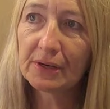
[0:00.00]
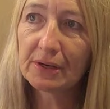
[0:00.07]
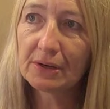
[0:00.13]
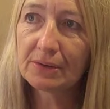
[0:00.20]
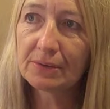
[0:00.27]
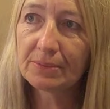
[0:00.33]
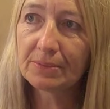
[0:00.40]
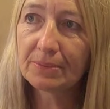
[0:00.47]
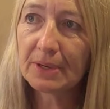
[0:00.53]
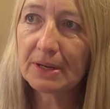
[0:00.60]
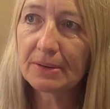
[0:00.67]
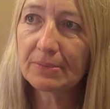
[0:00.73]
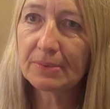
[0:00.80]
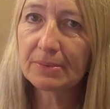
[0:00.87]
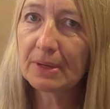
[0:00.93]
no. We,
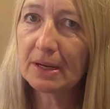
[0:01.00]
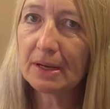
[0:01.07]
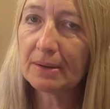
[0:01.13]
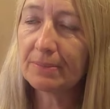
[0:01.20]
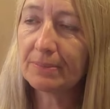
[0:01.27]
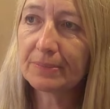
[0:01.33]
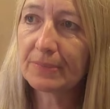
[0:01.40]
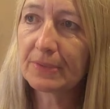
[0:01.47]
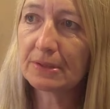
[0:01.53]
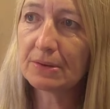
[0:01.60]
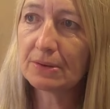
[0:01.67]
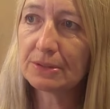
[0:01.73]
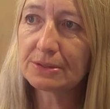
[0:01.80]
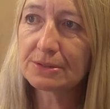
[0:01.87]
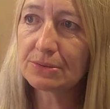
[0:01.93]
uh,
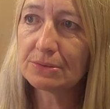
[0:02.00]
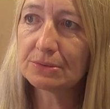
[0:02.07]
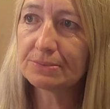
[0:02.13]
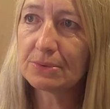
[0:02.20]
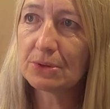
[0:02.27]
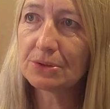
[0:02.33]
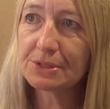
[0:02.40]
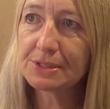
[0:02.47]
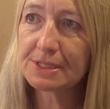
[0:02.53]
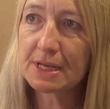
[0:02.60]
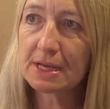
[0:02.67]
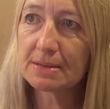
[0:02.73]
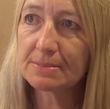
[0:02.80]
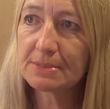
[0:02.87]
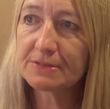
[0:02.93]
it's all, all the
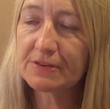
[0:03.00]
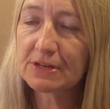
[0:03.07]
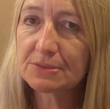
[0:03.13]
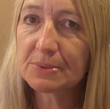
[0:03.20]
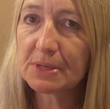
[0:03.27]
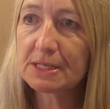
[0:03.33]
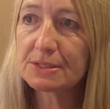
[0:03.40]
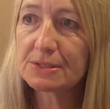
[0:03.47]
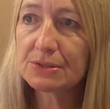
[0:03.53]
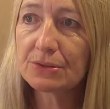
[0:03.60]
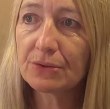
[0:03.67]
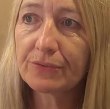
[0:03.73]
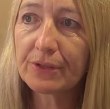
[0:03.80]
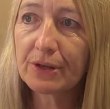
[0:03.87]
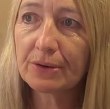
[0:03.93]
same as far as we're concerned,
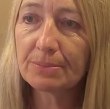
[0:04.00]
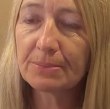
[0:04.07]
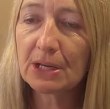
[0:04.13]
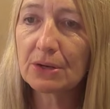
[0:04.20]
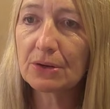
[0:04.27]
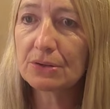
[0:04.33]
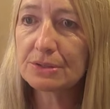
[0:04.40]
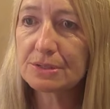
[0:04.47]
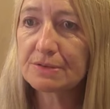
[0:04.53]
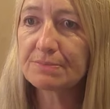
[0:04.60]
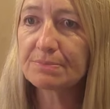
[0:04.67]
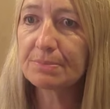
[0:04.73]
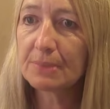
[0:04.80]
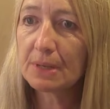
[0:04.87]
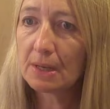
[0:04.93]
although because of
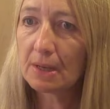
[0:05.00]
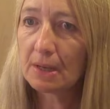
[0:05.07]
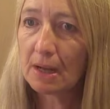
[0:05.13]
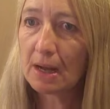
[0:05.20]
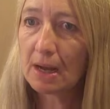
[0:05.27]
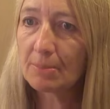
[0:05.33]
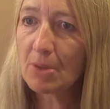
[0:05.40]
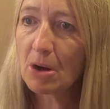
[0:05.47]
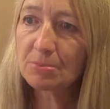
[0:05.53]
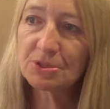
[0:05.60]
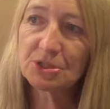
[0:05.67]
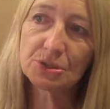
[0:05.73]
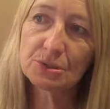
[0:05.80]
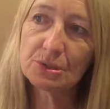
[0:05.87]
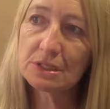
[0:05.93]
um,
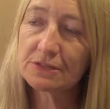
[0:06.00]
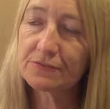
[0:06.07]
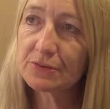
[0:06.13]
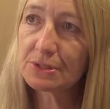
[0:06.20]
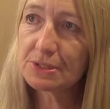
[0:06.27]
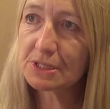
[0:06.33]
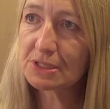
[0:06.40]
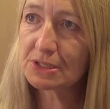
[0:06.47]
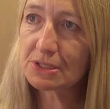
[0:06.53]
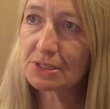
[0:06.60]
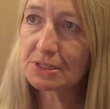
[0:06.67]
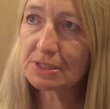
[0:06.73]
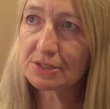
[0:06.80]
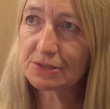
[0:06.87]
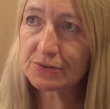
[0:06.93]
opportunities for
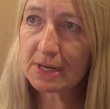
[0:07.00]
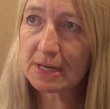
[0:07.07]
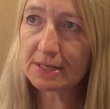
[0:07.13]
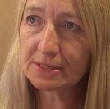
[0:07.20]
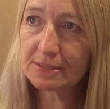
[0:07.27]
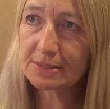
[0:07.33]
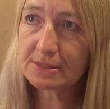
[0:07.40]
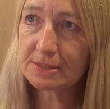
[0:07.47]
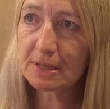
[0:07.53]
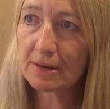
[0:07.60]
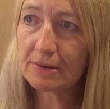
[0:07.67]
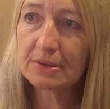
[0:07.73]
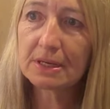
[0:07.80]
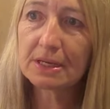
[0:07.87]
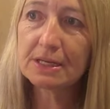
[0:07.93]
Indigenous Australians
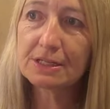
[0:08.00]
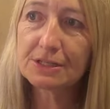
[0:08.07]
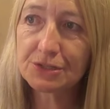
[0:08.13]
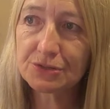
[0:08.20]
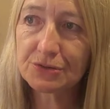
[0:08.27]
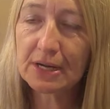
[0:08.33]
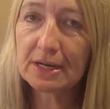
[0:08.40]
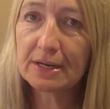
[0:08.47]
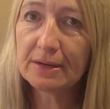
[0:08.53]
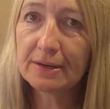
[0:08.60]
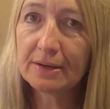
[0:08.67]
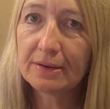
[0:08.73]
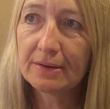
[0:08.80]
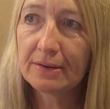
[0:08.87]
currently in Australia,